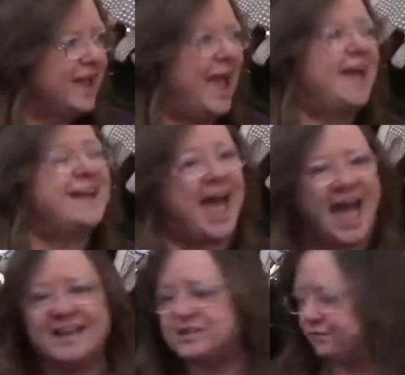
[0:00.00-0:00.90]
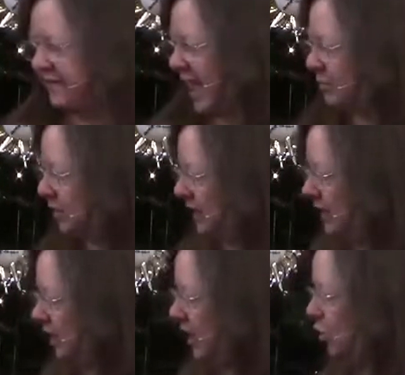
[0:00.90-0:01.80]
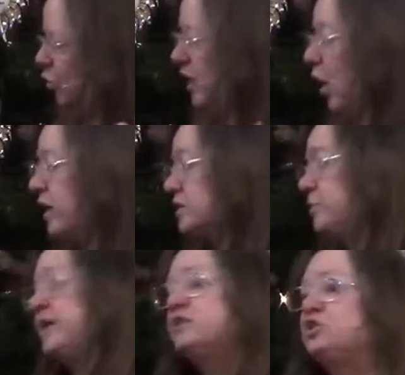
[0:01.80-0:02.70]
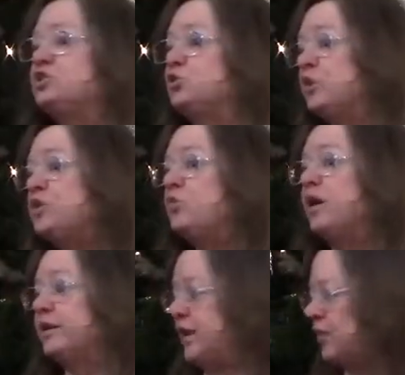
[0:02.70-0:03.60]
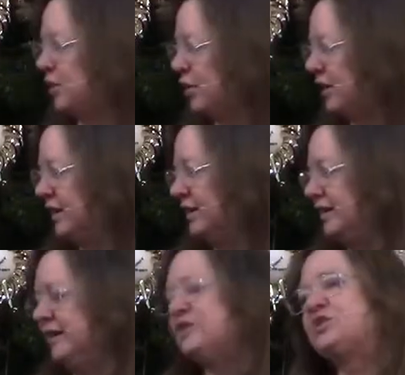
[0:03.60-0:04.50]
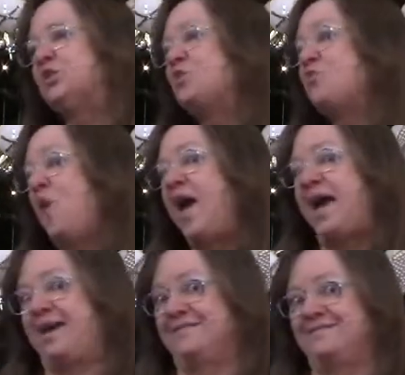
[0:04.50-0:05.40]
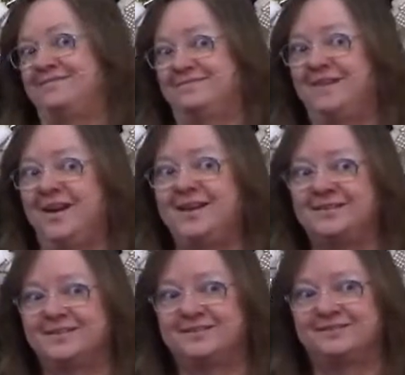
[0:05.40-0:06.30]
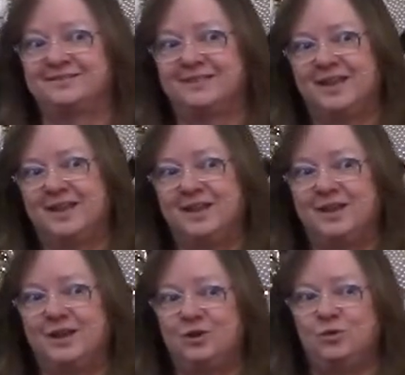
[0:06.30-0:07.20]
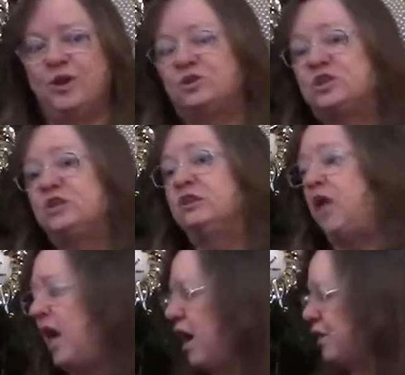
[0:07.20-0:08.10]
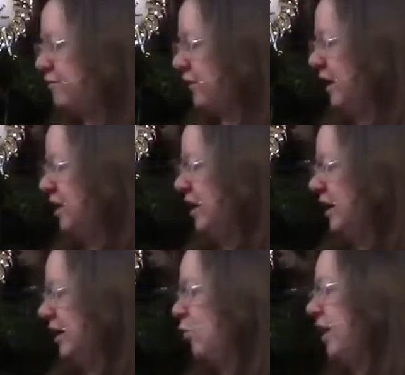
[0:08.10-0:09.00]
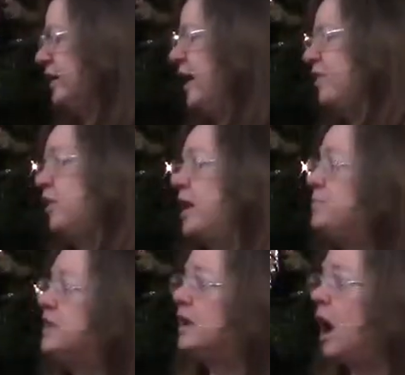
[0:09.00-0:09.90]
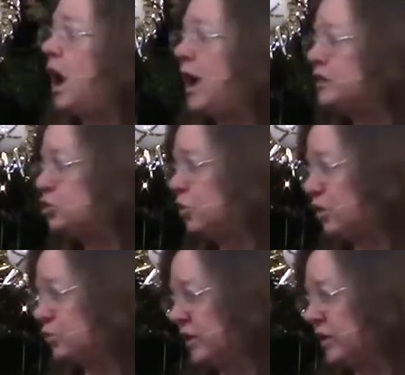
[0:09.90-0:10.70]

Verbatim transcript: And as family, we are expected to treat one another in a certain way, right? We are to love one another and be kind toward